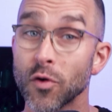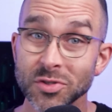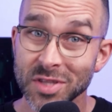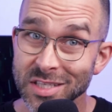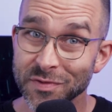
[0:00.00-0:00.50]

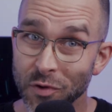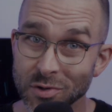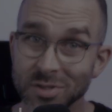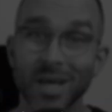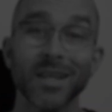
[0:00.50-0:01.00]
First things
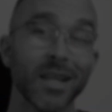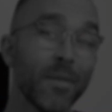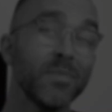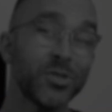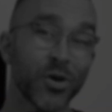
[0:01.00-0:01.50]
first,
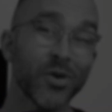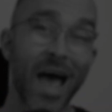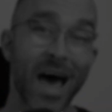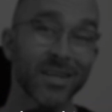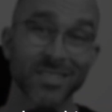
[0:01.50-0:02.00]
let me show
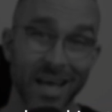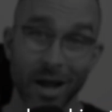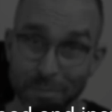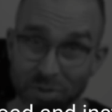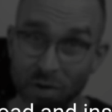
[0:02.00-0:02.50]
you how to
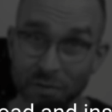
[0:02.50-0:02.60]
set up